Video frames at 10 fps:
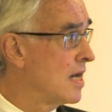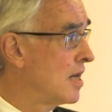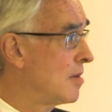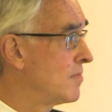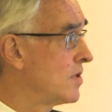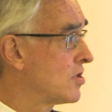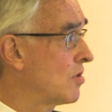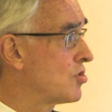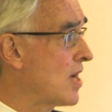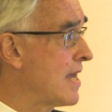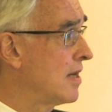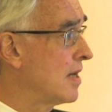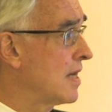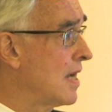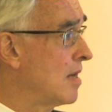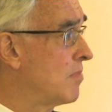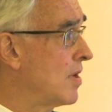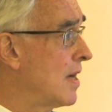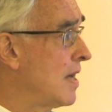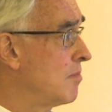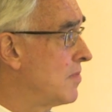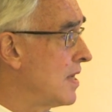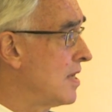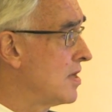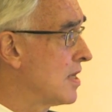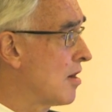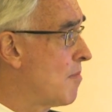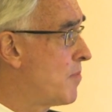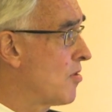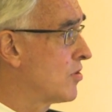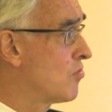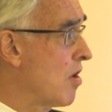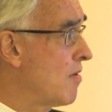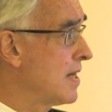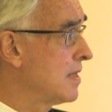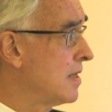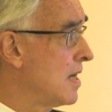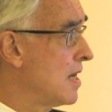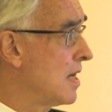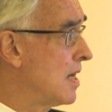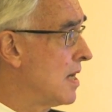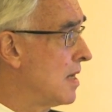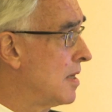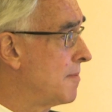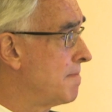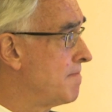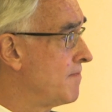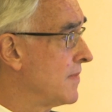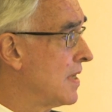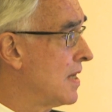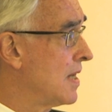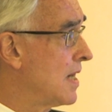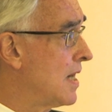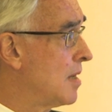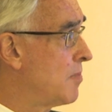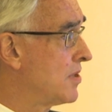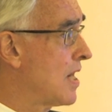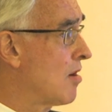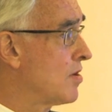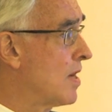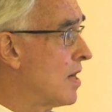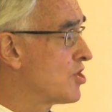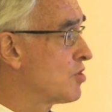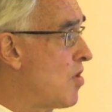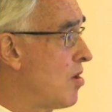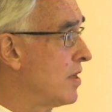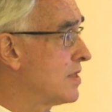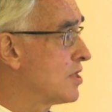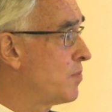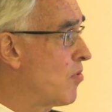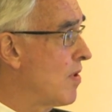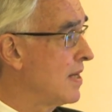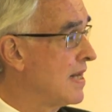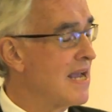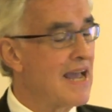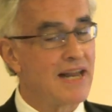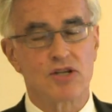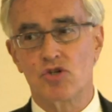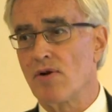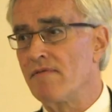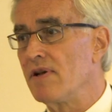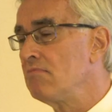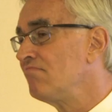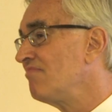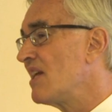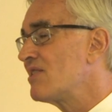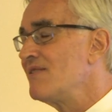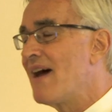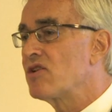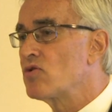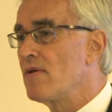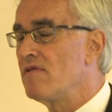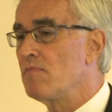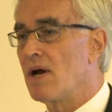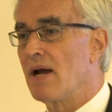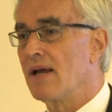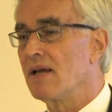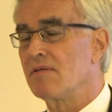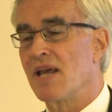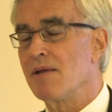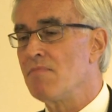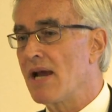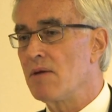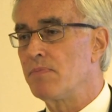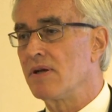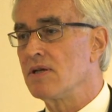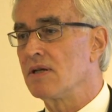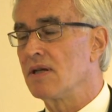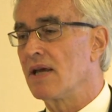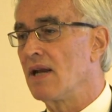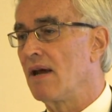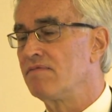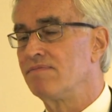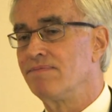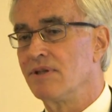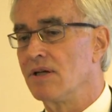So China and India are both growing, but they are small at this point, and it's not driven by, in my opinion, and